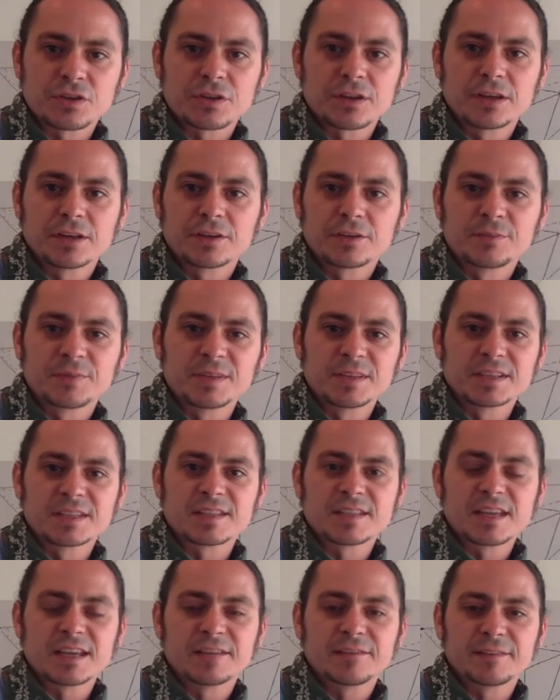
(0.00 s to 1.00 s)
that you're being
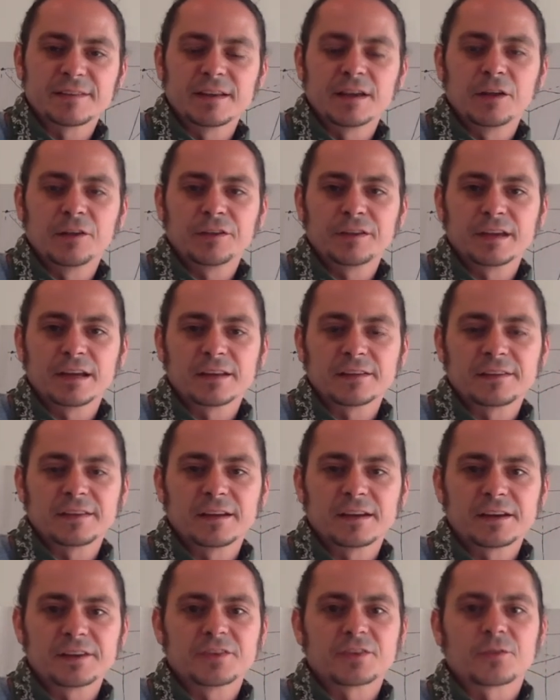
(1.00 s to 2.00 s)
safe and healthy out
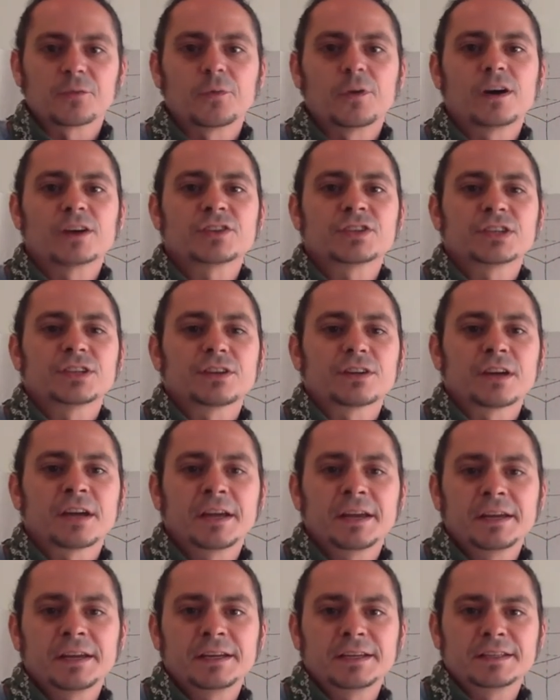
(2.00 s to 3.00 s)
there, and you're washing your
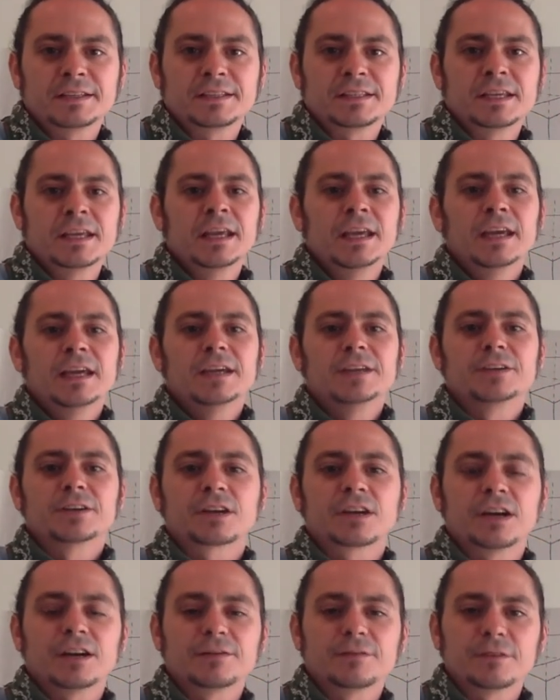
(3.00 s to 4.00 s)
hands, and you're
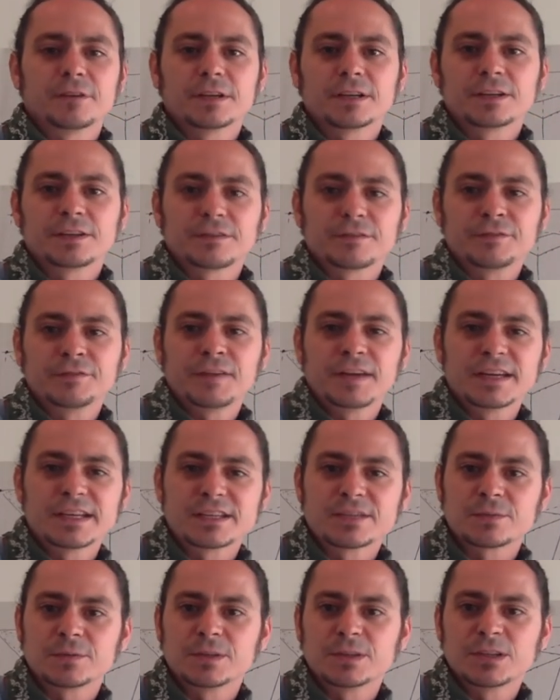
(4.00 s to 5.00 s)
covering your
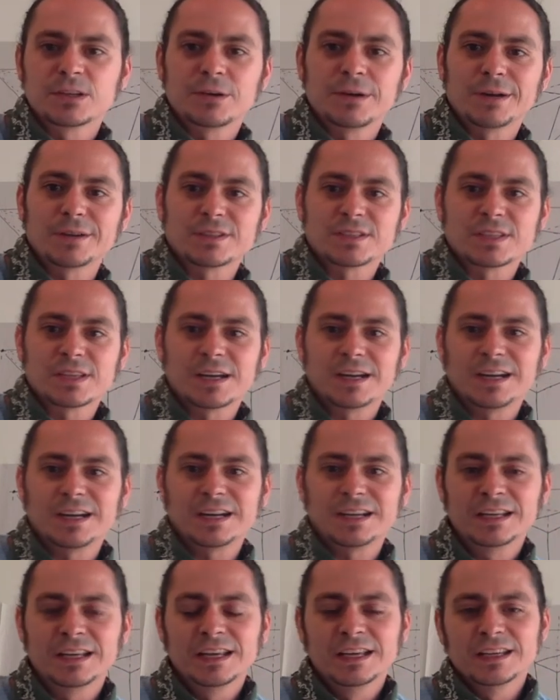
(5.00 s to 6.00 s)
face when you go
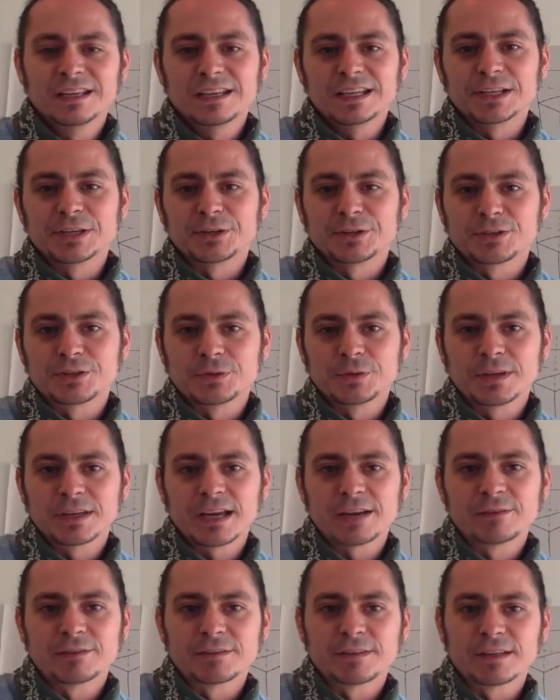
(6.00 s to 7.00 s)
outside, and you're doing
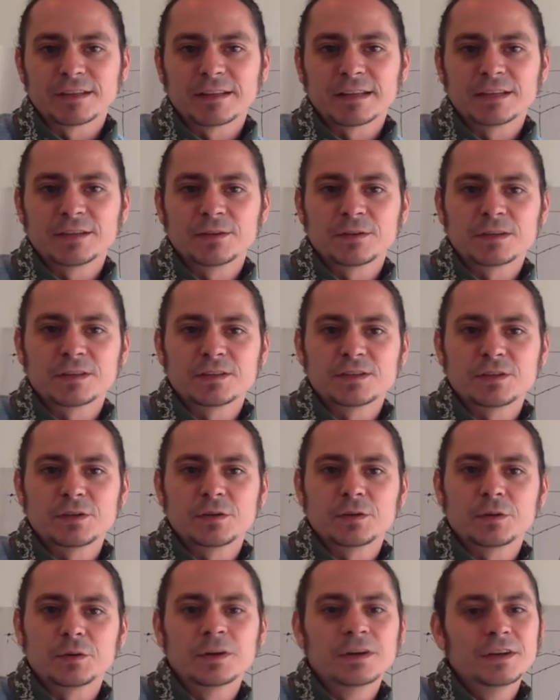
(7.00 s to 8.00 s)
everything that you can
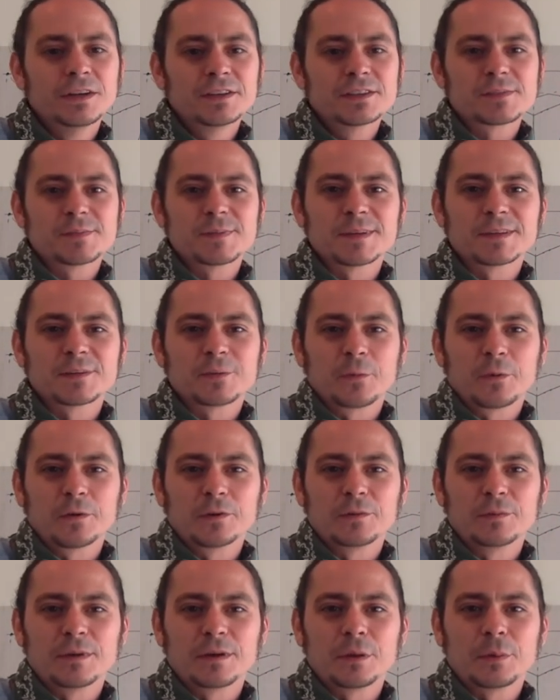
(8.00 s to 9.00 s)
do to make the world a
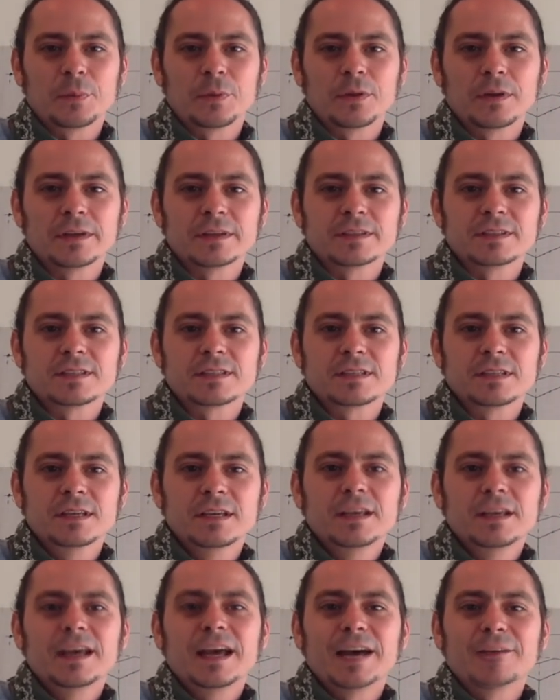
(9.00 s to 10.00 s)
better place.
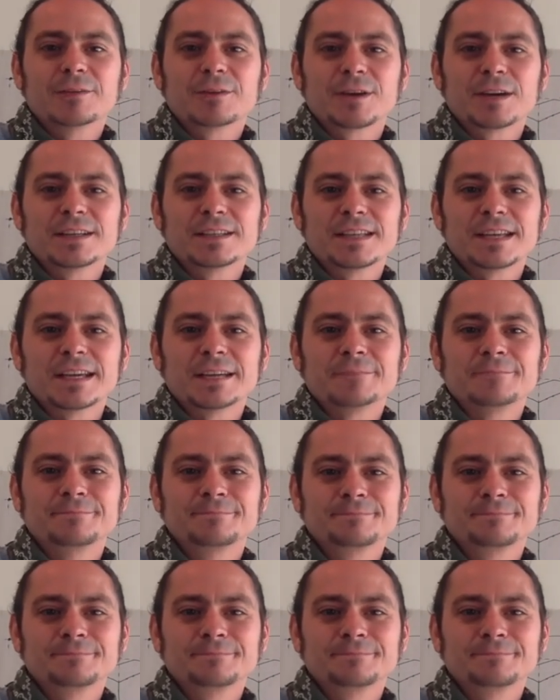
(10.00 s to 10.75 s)
Have a great day.